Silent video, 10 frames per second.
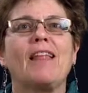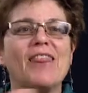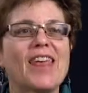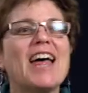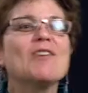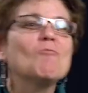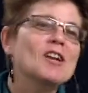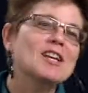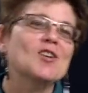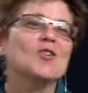then
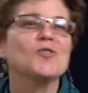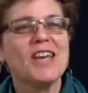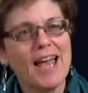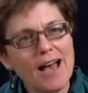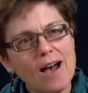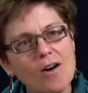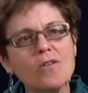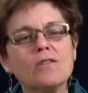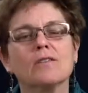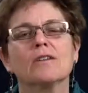what I know
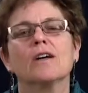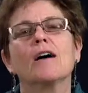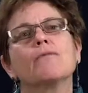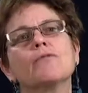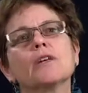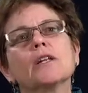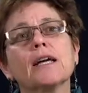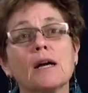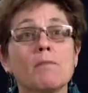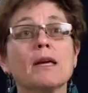now. I feel
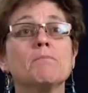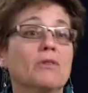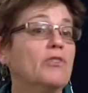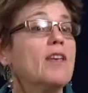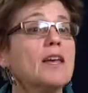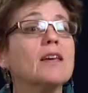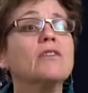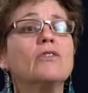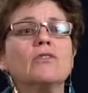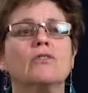like I made
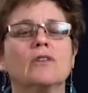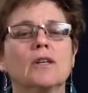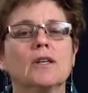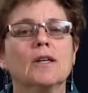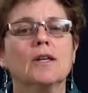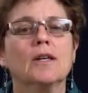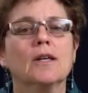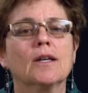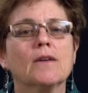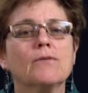mistakes,
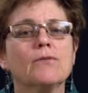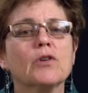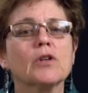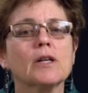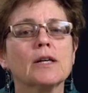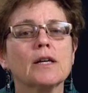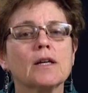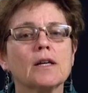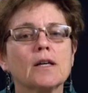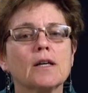and I feel like